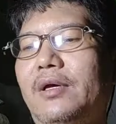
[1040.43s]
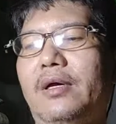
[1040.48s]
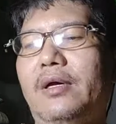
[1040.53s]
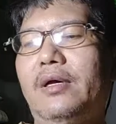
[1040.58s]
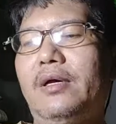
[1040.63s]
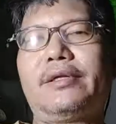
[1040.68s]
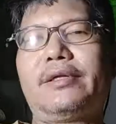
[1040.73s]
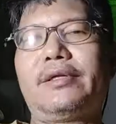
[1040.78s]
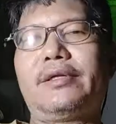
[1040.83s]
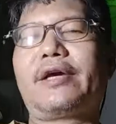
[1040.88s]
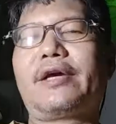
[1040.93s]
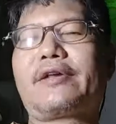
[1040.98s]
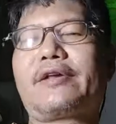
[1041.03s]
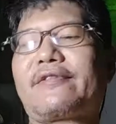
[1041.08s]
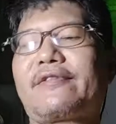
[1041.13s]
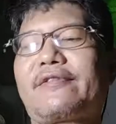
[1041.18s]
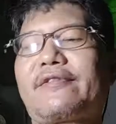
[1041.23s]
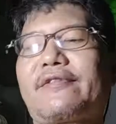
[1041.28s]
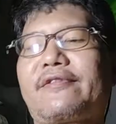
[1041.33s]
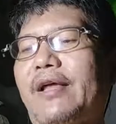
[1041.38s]
The next
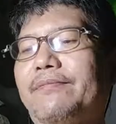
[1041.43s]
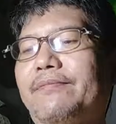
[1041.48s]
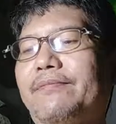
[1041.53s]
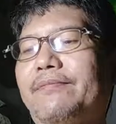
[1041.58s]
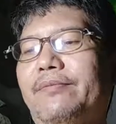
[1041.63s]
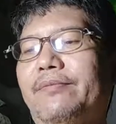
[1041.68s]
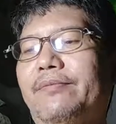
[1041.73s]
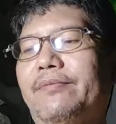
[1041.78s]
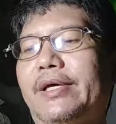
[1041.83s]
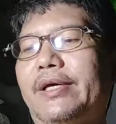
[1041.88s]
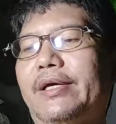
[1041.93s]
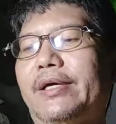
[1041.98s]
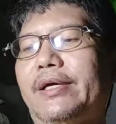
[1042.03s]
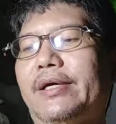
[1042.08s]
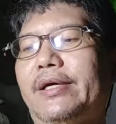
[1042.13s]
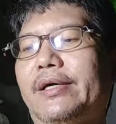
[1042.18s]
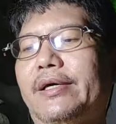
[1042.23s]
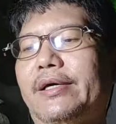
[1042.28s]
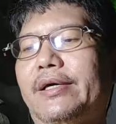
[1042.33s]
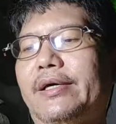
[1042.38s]
step would be
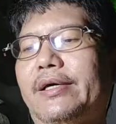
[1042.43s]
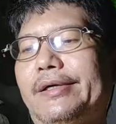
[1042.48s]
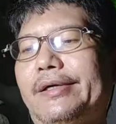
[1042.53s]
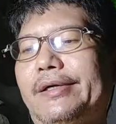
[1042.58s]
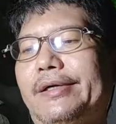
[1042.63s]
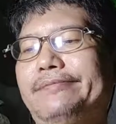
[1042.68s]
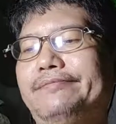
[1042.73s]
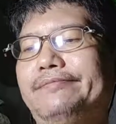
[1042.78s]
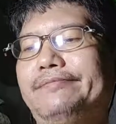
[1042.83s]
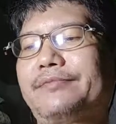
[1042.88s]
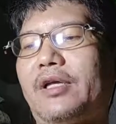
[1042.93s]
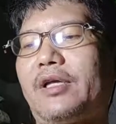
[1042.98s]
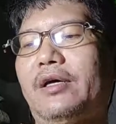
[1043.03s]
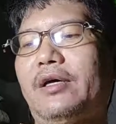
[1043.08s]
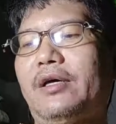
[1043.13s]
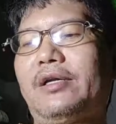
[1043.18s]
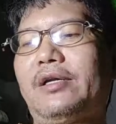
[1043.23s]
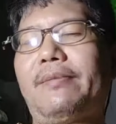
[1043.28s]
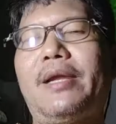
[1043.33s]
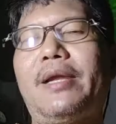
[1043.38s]

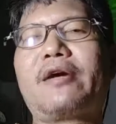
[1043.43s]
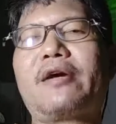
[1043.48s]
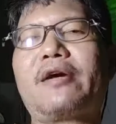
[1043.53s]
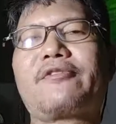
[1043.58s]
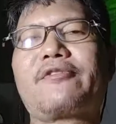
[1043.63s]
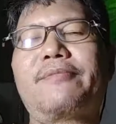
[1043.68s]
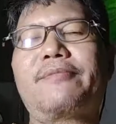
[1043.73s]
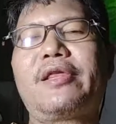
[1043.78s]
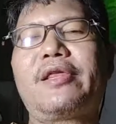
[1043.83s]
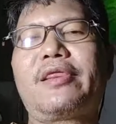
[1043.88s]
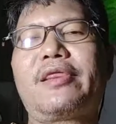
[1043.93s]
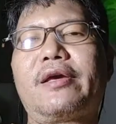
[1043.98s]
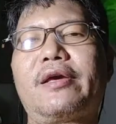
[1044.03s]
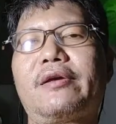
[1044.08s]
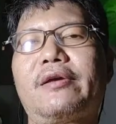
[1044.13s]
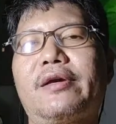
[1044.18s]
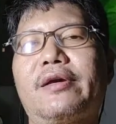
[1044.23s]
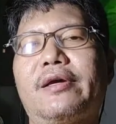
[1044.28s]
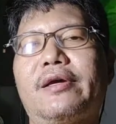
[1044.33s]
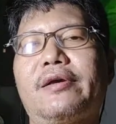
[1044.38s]
the
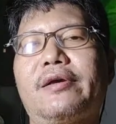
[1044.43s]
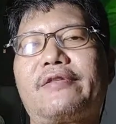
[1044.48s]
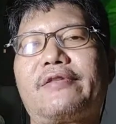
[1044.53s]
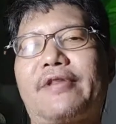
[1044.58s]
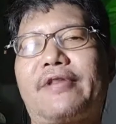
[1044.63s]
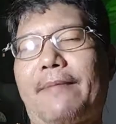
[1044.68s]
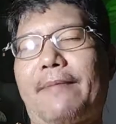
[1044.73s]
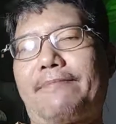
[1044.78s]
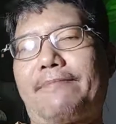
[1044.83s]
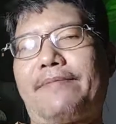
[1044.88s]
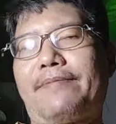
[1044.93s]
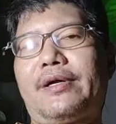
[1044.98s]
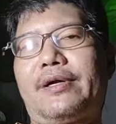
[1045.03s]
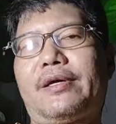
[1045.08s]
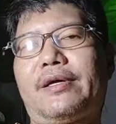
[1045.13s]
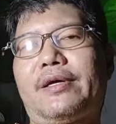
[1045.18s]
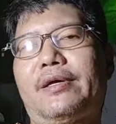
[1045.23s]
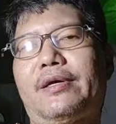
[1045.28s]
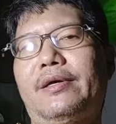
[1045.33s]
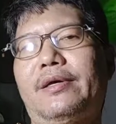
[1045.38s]
blacksmithing step.
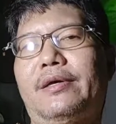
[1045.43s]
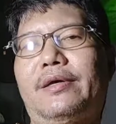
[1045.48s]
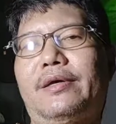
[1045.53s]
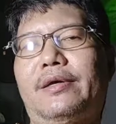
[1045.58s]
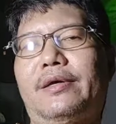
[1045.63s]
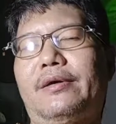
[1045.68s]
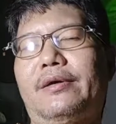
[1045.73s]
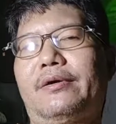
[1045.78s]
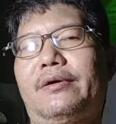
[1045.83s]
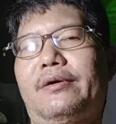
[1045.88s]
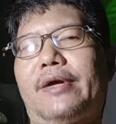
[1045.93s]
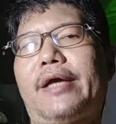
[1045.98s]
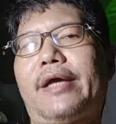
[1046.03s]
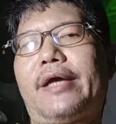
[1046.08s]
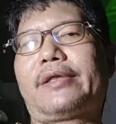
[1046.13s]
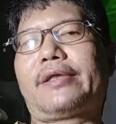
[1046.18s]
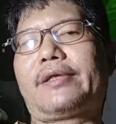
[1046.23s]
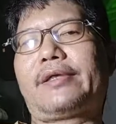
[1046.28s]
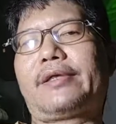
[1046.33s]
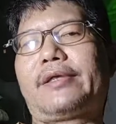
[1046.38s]
All right,
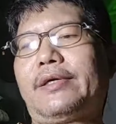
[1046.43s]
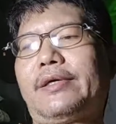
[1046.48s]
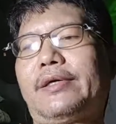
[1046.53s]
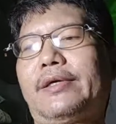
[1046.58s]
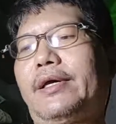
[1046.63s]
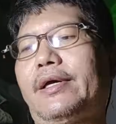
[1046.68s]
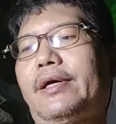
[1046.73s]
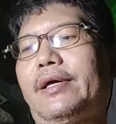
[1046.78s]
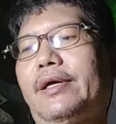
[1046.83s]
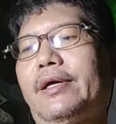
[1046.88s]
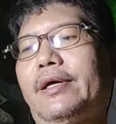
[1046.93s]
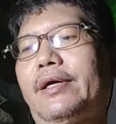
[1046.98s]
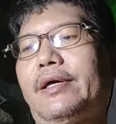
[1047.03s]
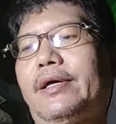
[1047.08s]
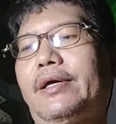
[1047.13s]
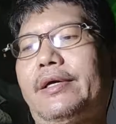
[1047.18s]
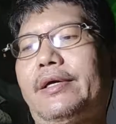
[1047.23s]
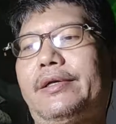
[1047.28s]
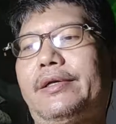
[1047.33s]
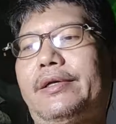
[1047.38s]

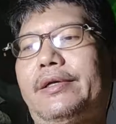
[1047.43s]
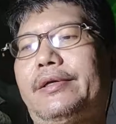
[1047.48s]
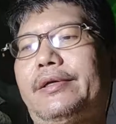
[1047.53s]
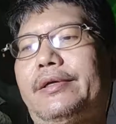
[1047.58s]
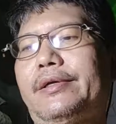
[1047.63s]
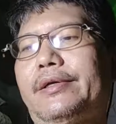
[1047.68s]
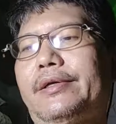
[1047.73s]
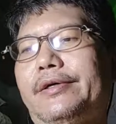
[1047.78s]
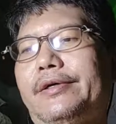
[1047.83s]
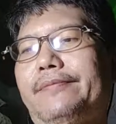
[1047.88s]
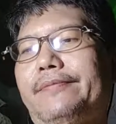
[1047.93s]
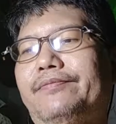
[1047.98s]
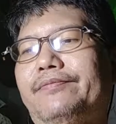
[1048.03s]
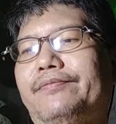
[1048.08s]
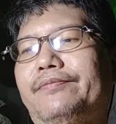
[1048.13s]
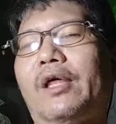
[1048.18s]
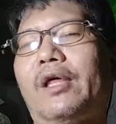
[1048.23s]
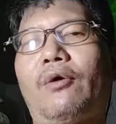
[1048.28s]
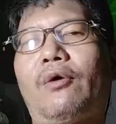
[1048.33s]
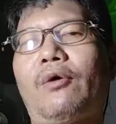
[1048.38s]
and the
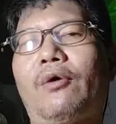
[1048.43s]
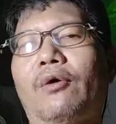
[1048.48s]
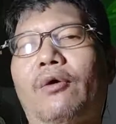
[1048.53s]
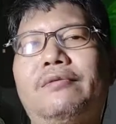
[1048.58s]
role